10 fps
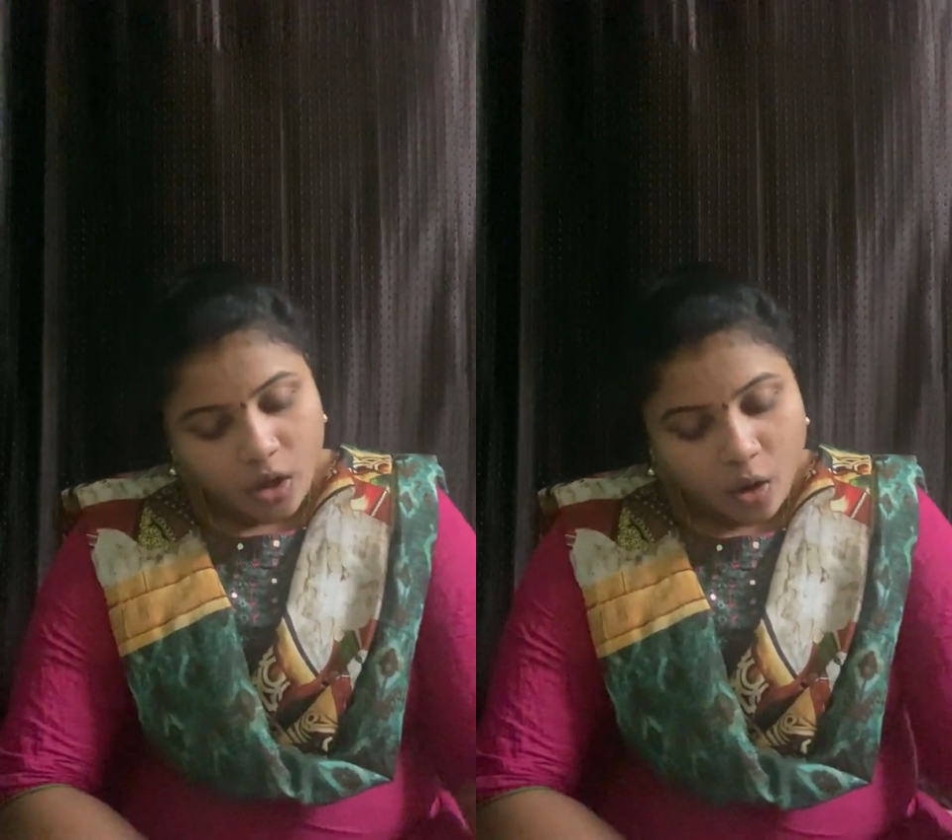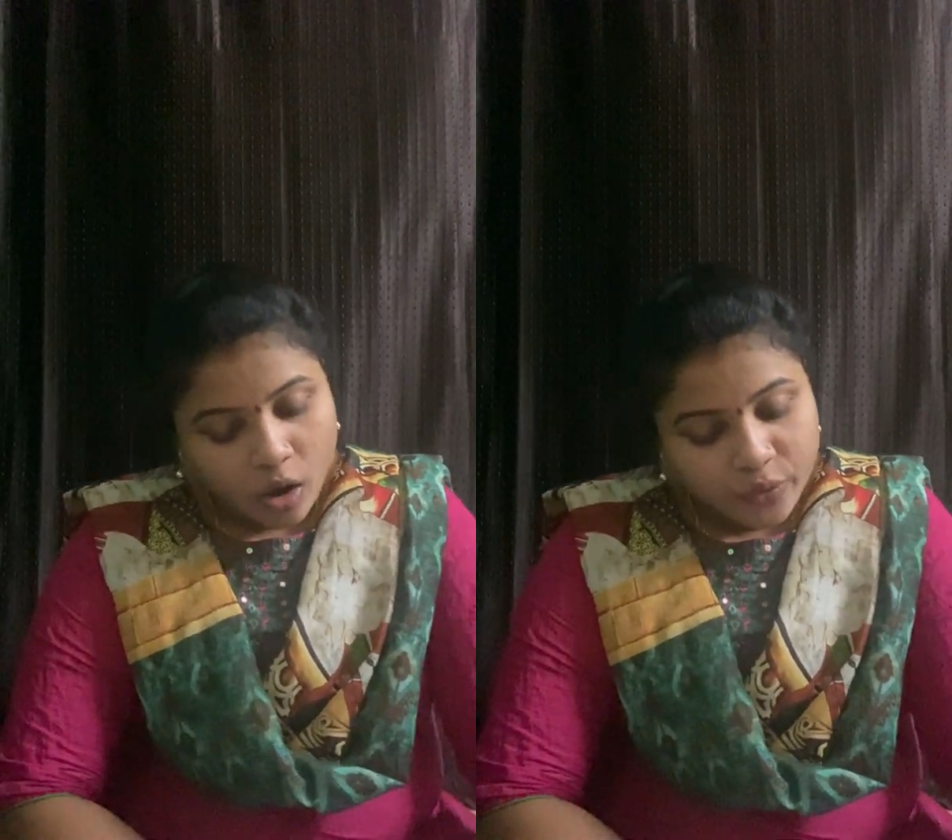
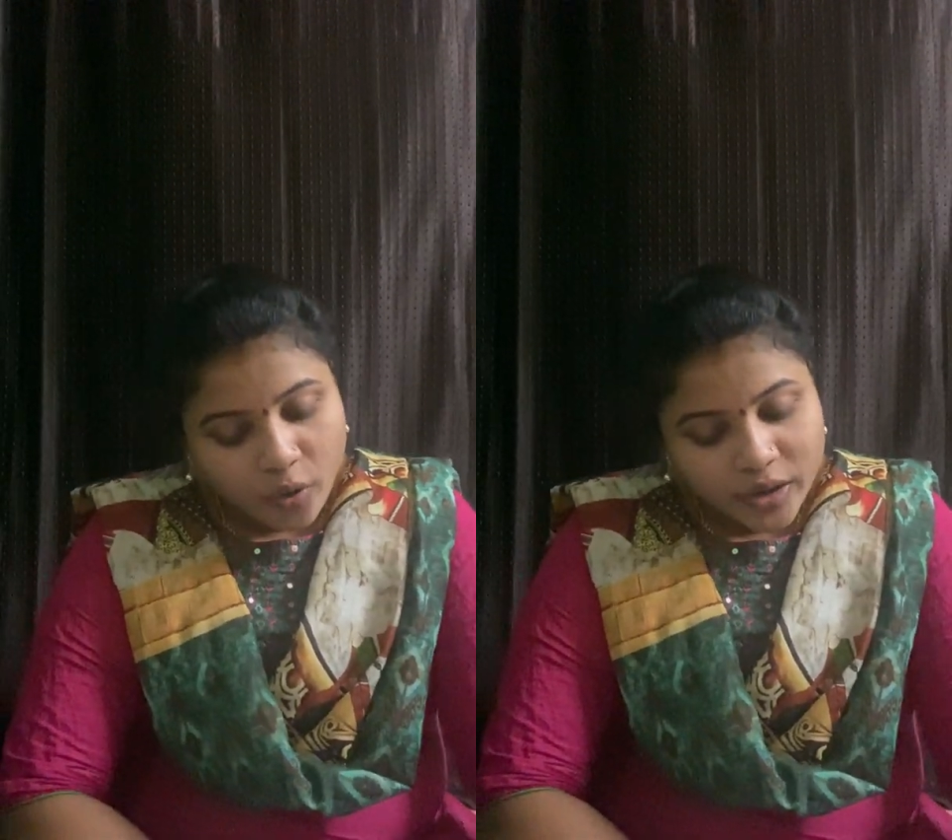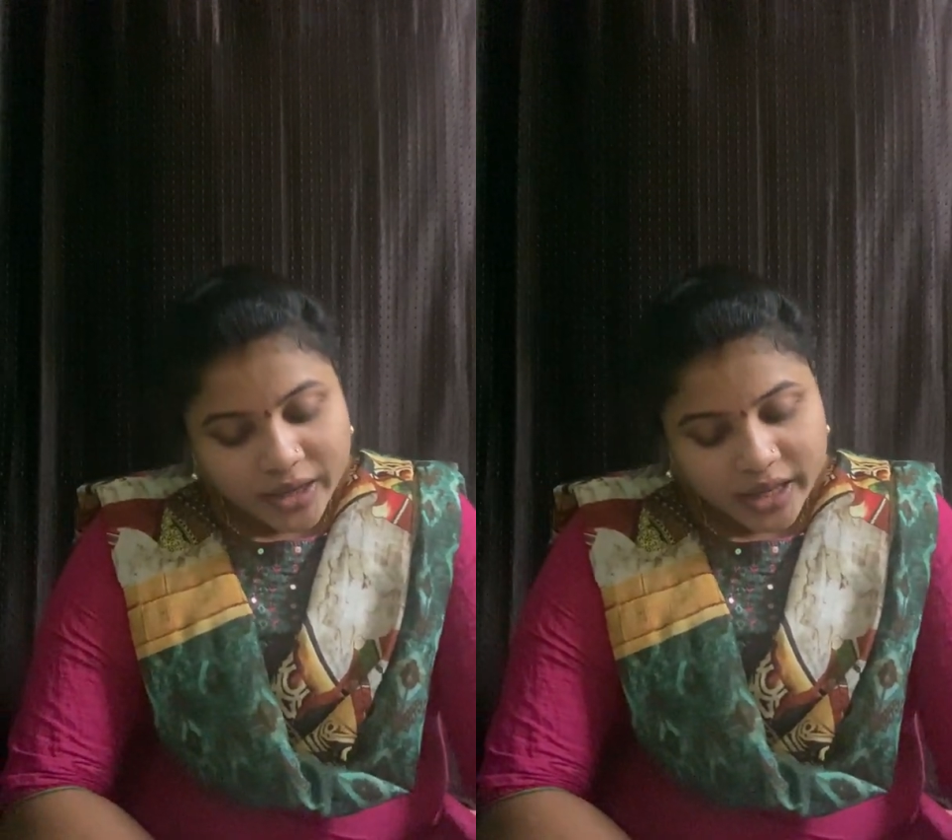On
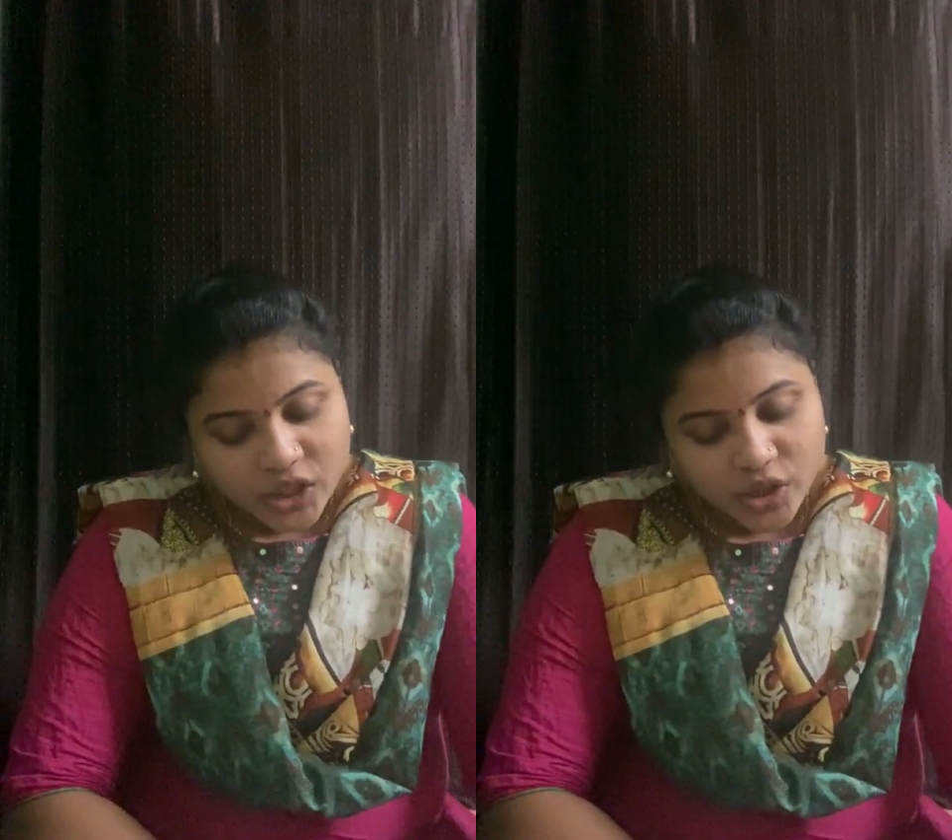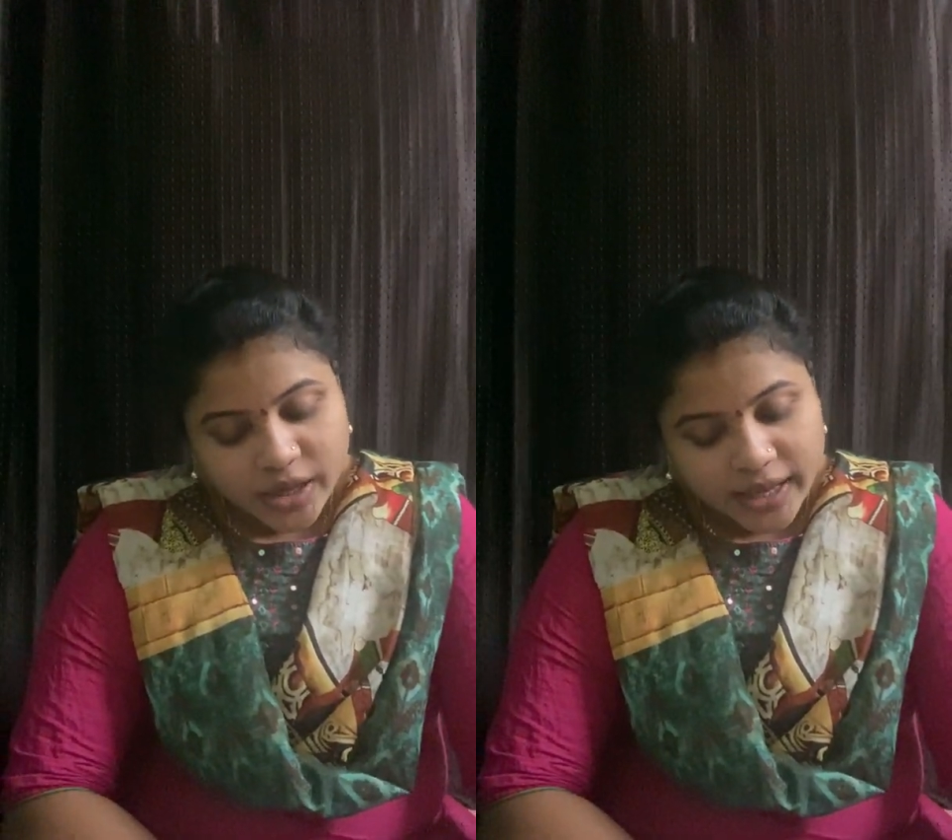what
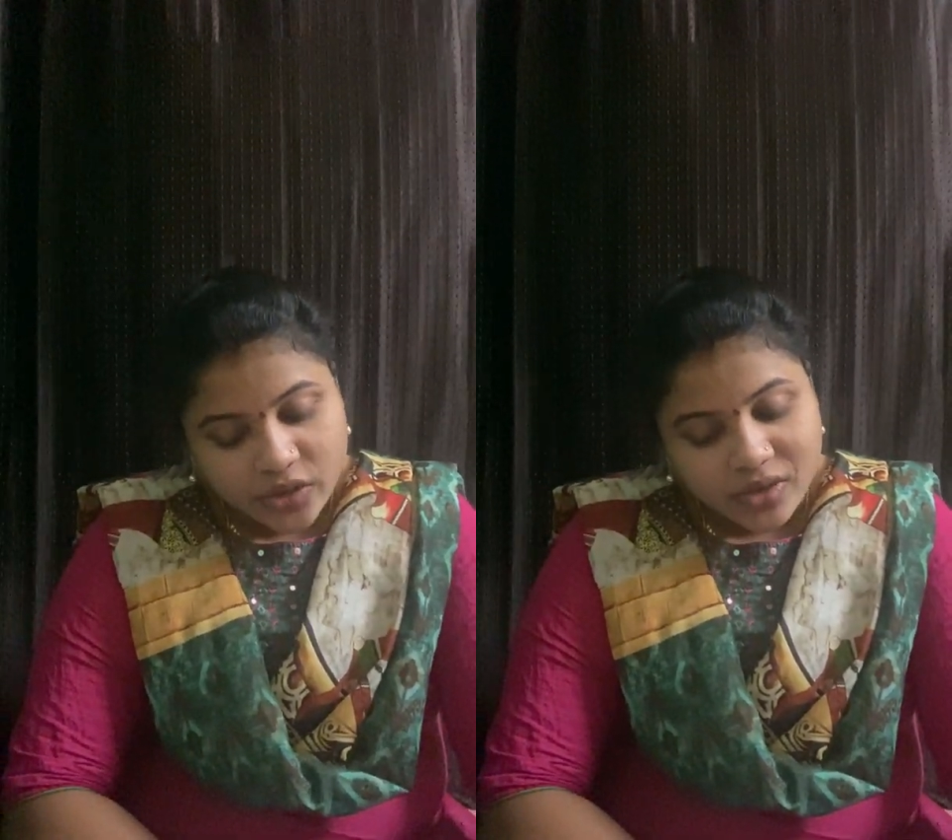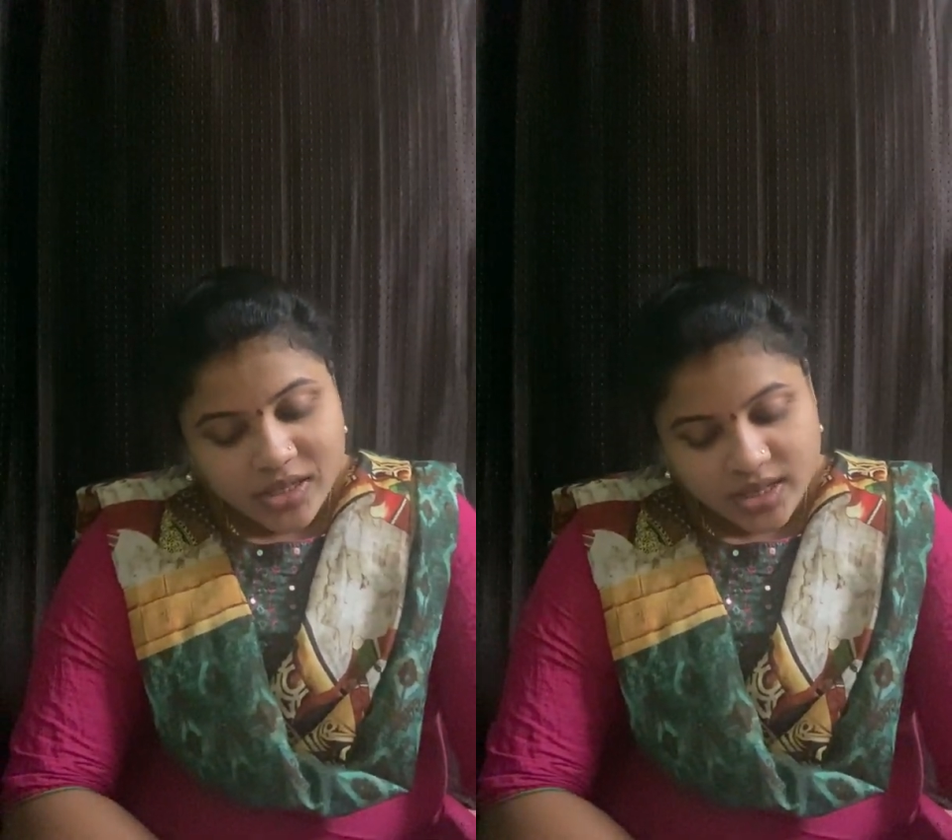occasion
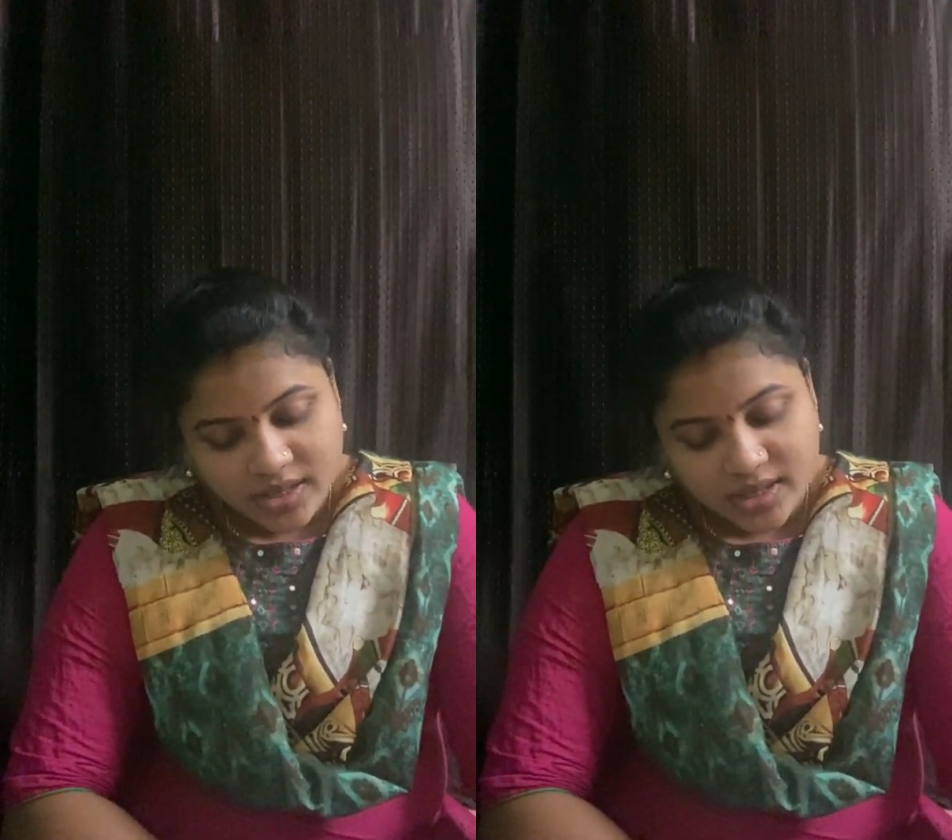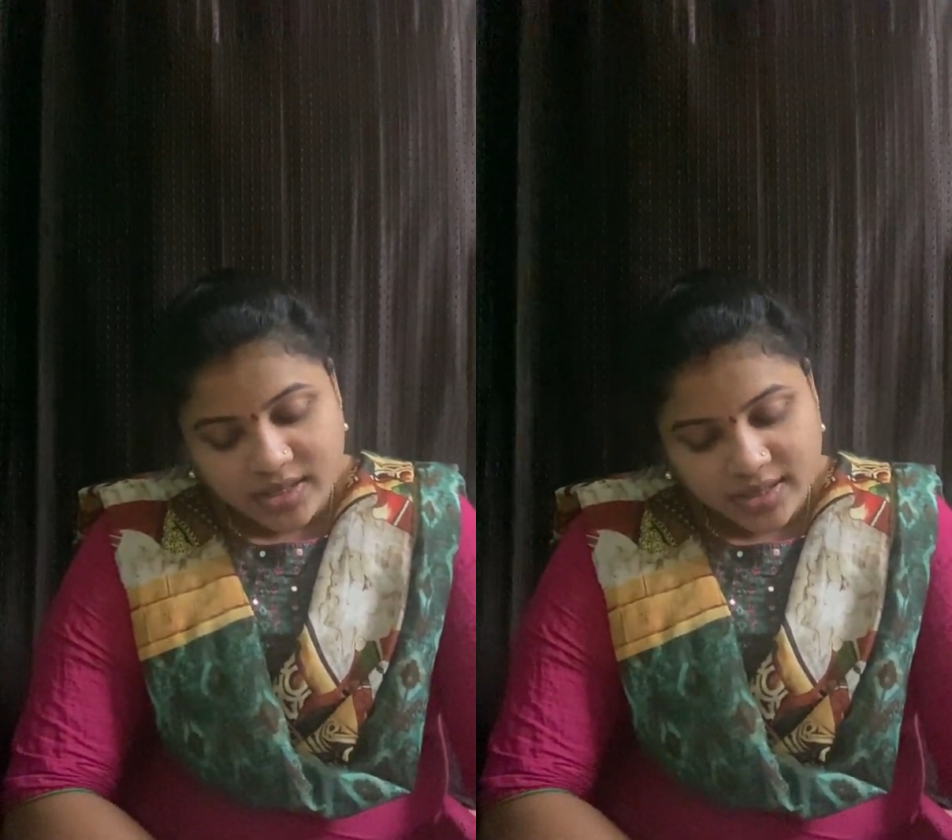equal
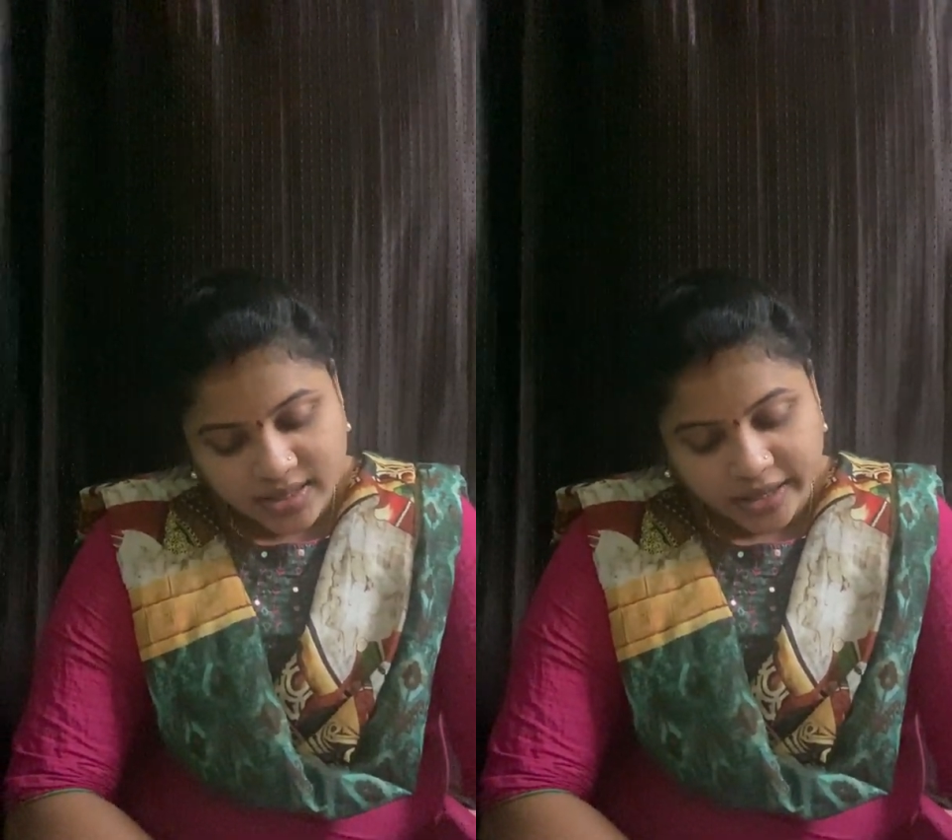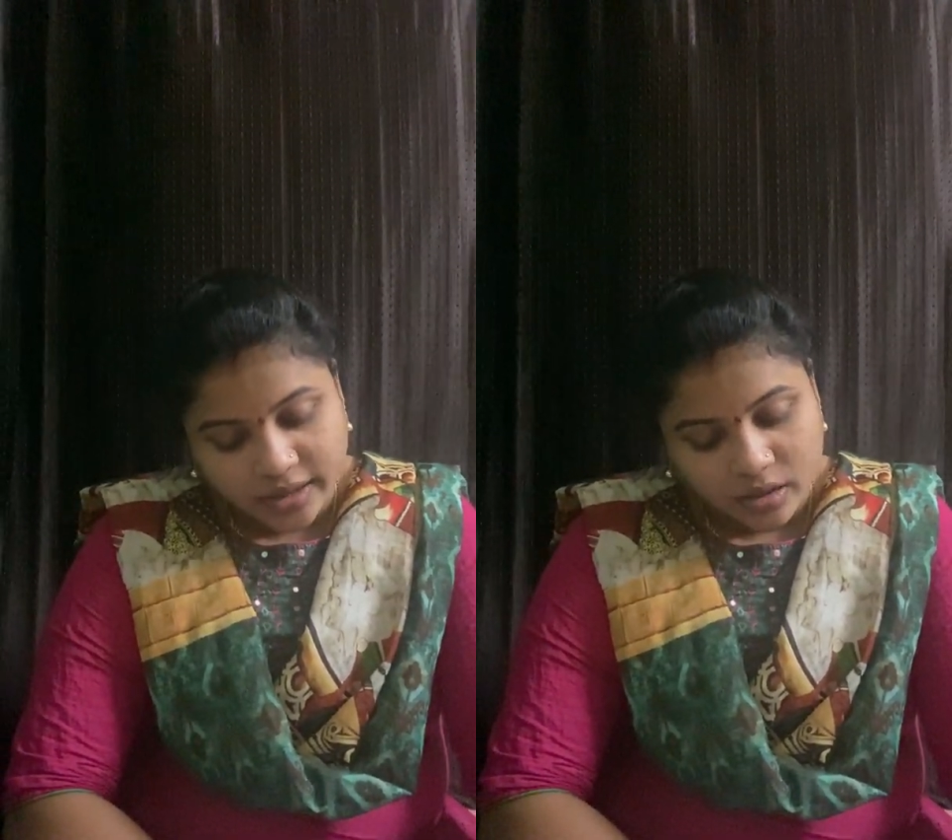justice is
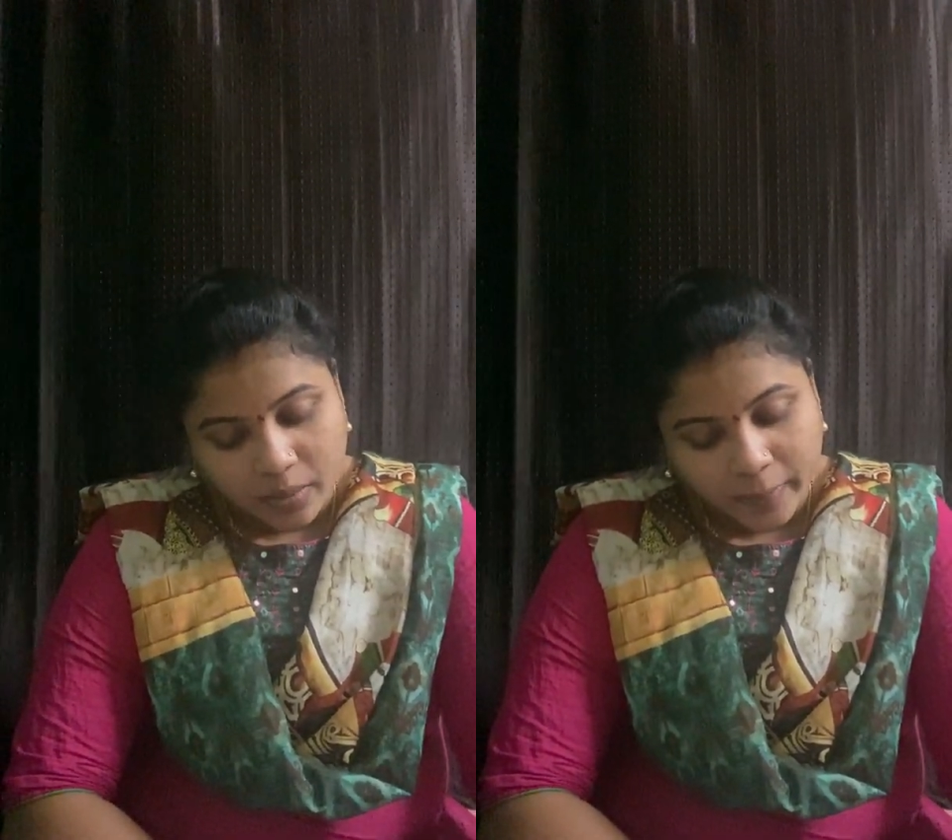seen?